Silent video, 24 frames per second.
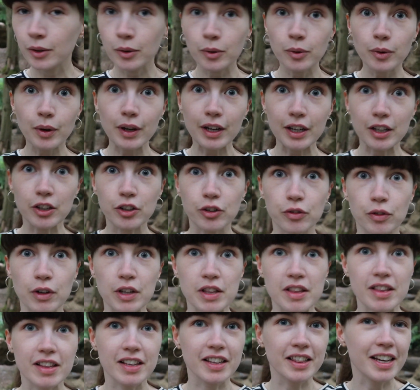Oh, I heard a
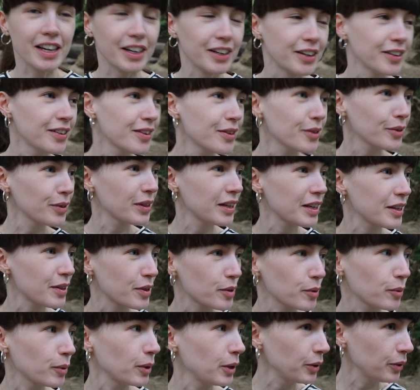rustling there. It's only a
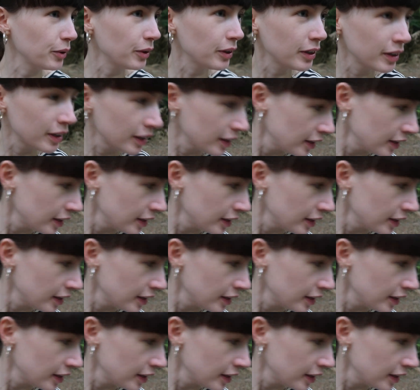squirrel.